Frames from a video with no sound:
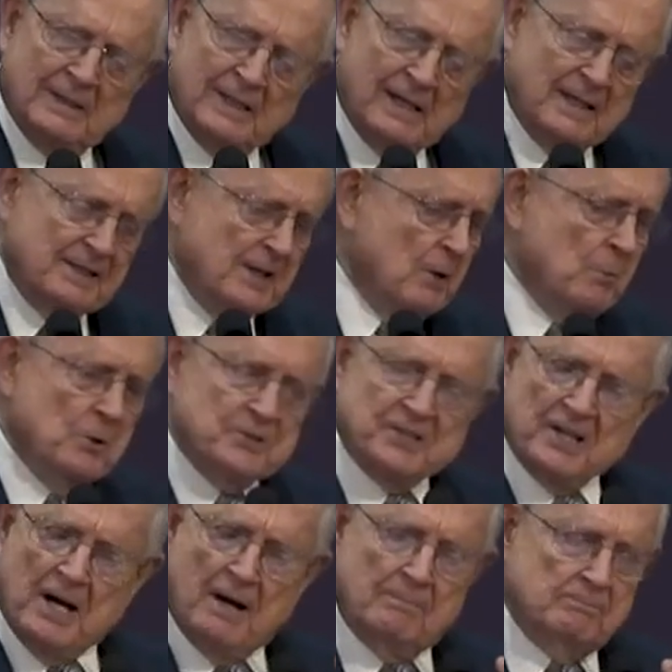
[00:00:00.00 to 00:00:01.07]
And there
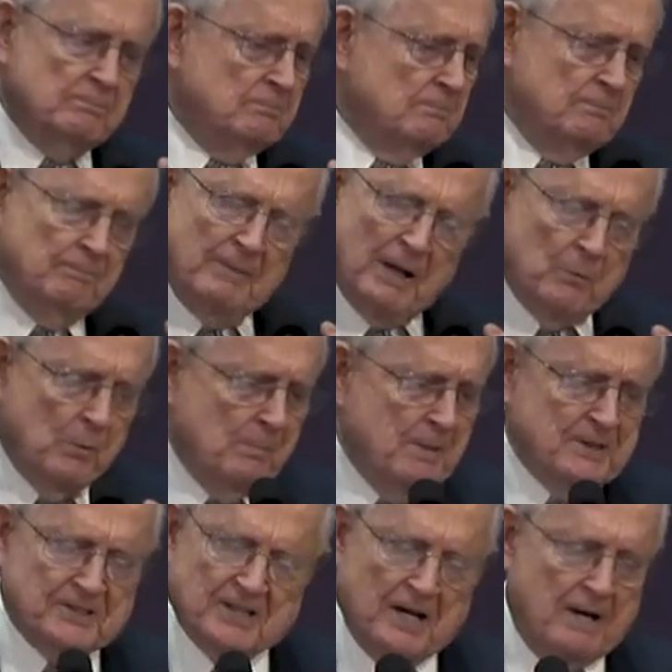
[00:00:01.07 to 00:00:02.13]
will be
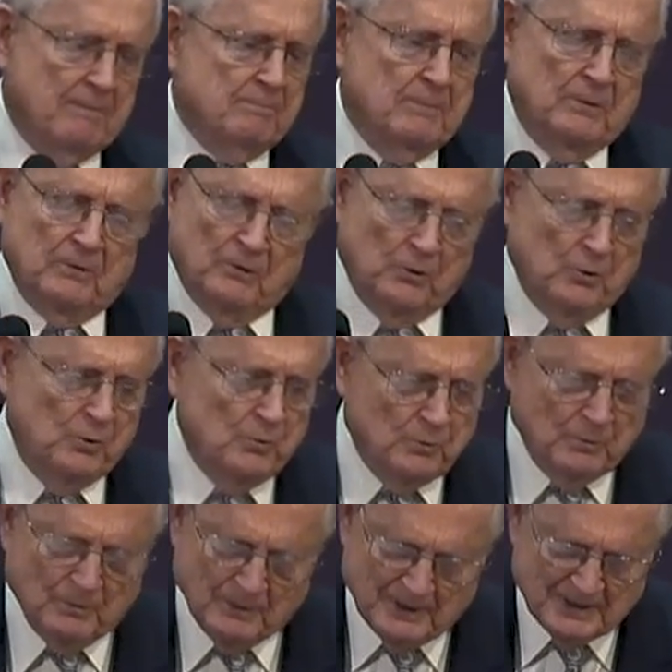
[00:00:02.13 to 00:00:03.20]
some
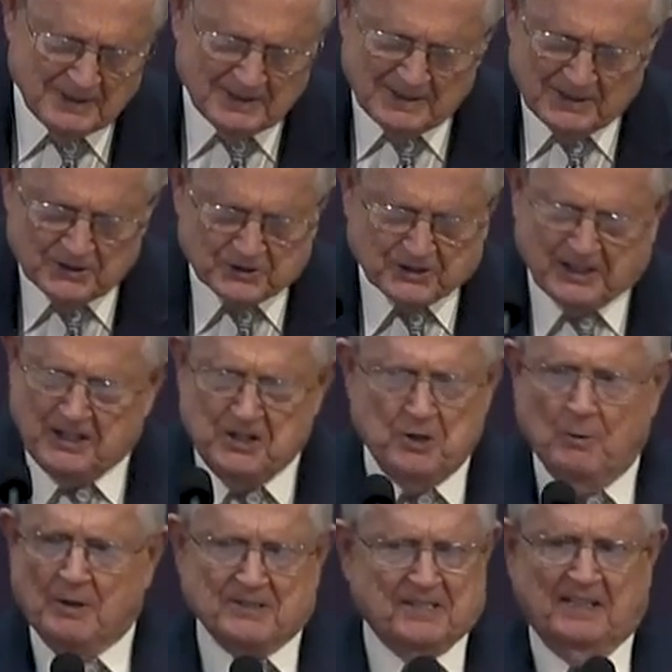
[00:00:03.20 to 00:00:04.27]
who see
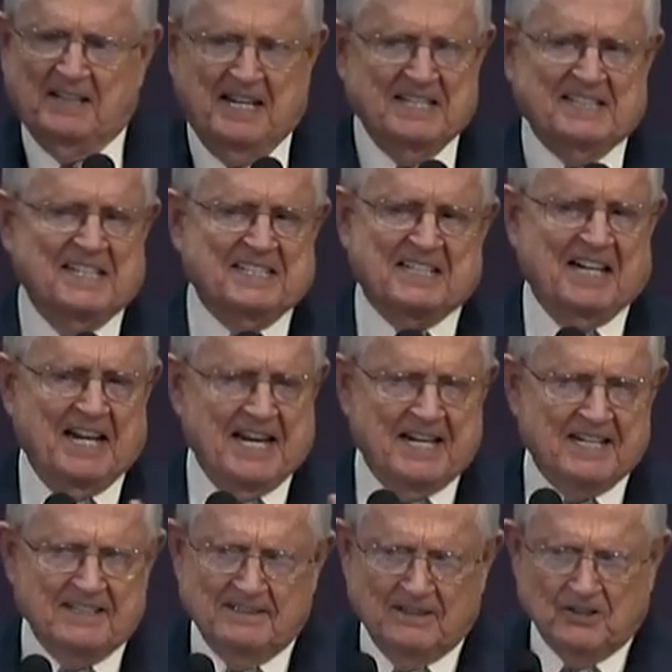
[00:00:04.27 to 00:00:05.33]
you as an easy
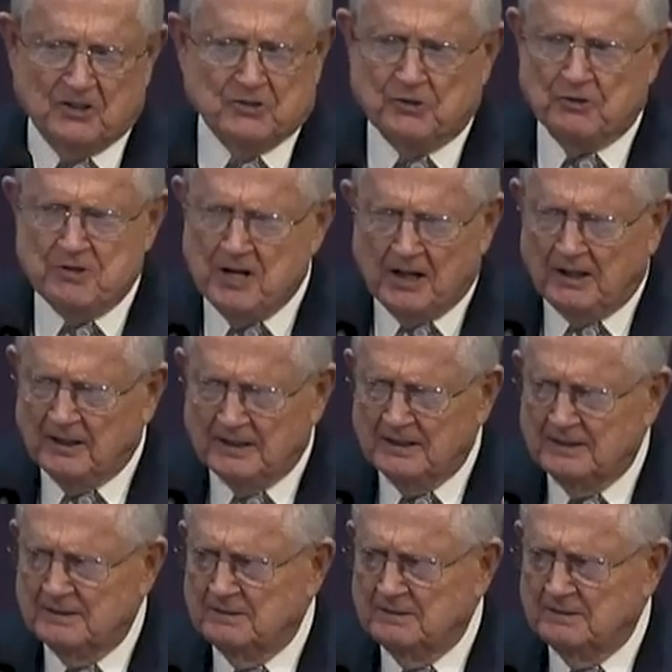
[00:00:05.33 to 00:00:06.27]
take because you're young.